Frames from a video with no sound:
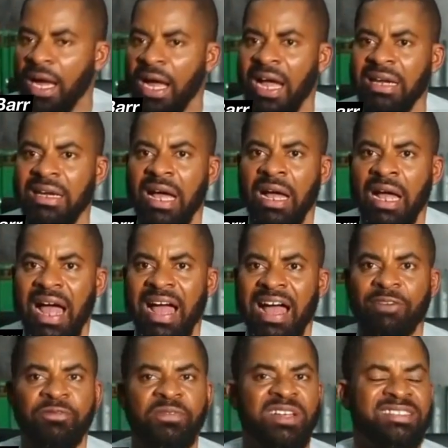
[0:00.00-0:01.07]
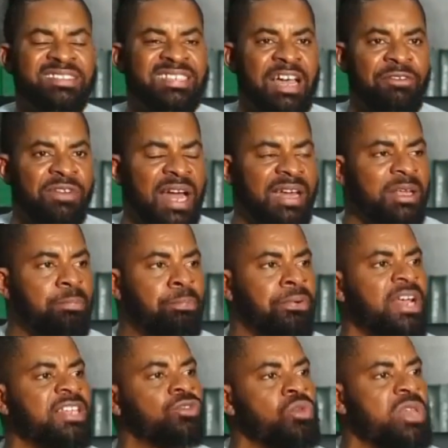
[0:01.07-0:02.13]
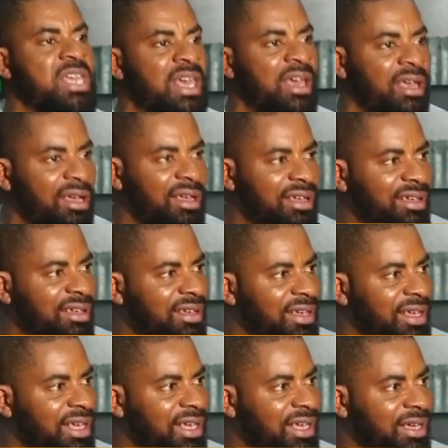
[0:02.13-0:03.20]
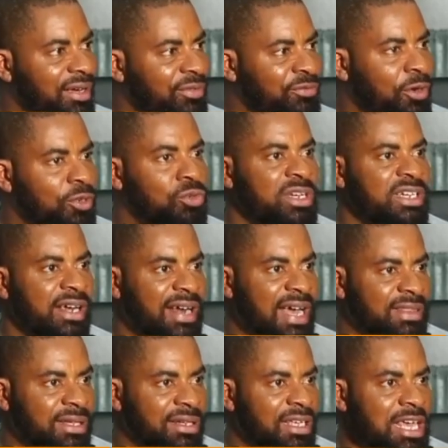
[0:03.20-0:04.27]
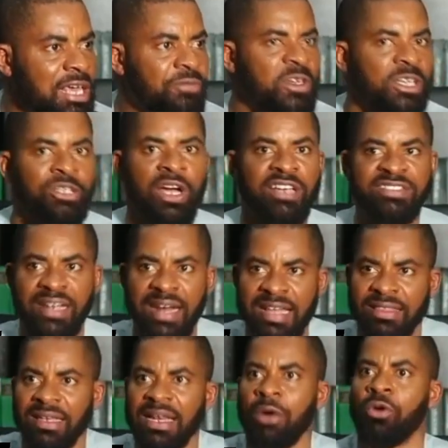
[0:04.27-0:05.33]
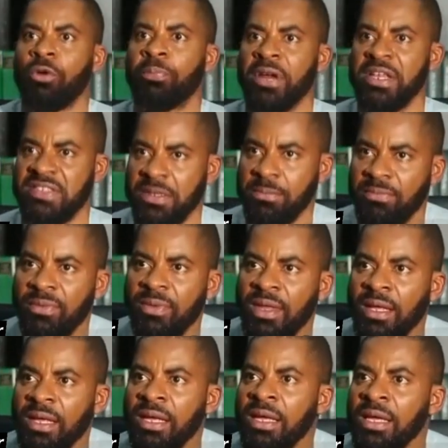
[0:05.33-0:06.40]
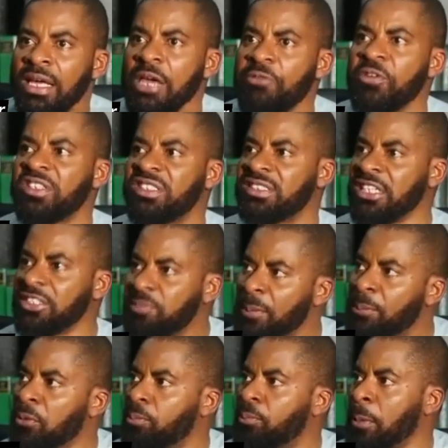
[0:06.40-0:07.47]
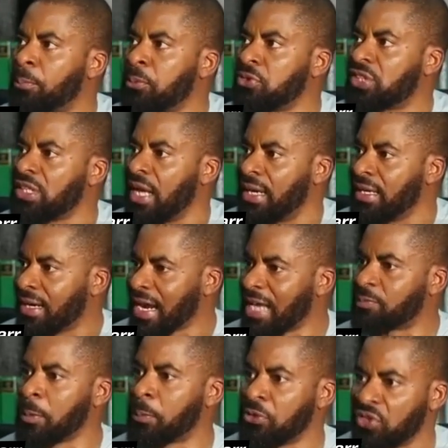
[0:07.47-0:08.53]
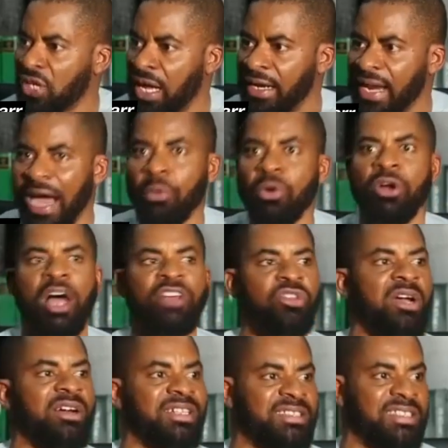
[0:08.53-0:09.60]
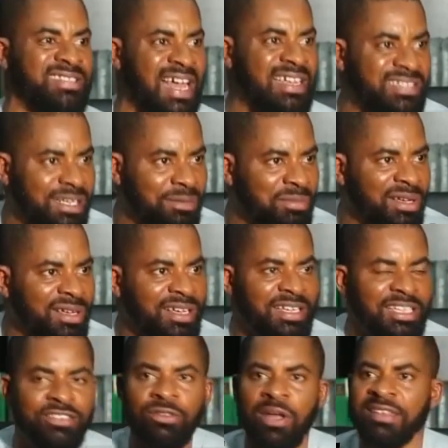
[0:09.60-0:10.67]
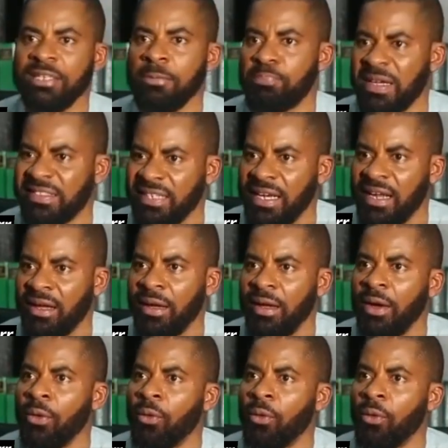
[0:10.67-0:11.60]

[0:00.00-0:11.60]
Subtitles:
And I have severally praised Wike for doing the right thing. If he does the right thing, I will praise him. If he steals people's land, grabs people's land, I will also criticize him. It's nothing personal.